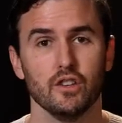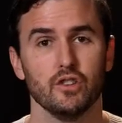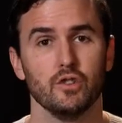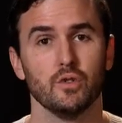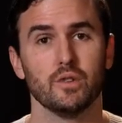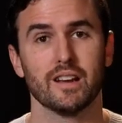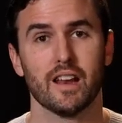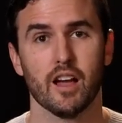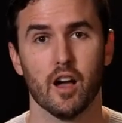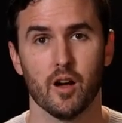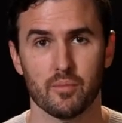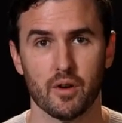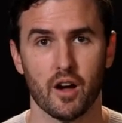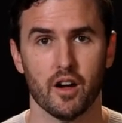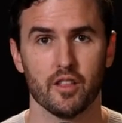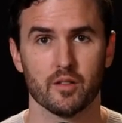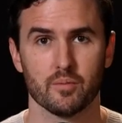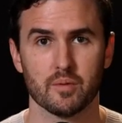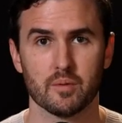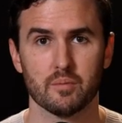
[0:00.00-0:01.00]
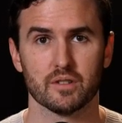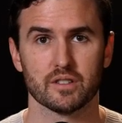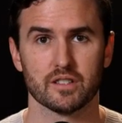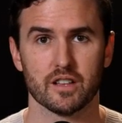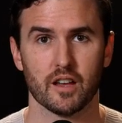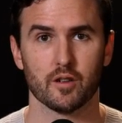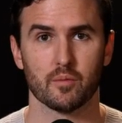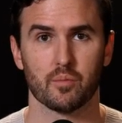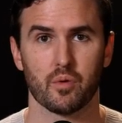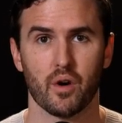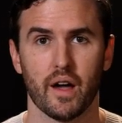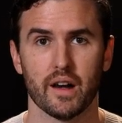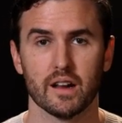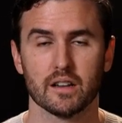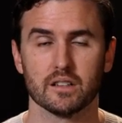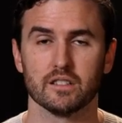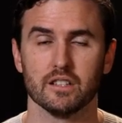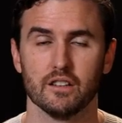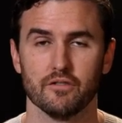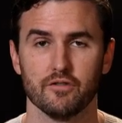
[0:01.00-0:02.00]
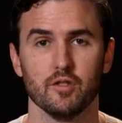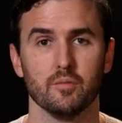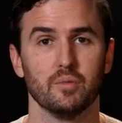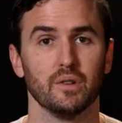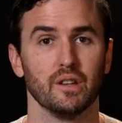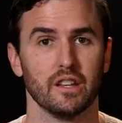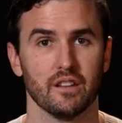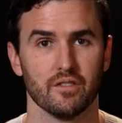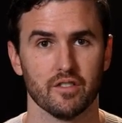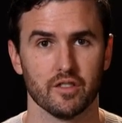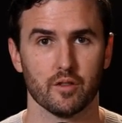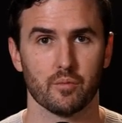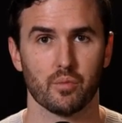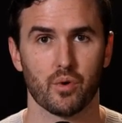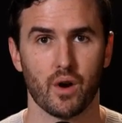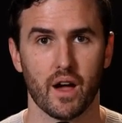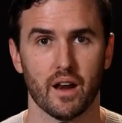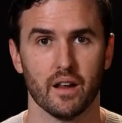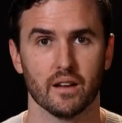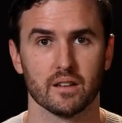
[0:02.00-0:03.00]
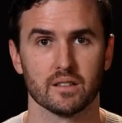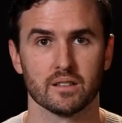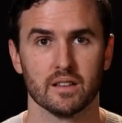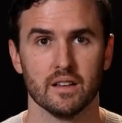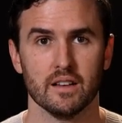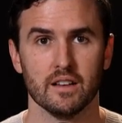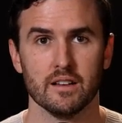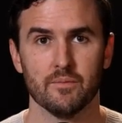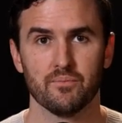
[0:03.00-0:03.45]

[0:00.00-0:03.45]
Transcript: you can help other people sell their products if you believe in their products.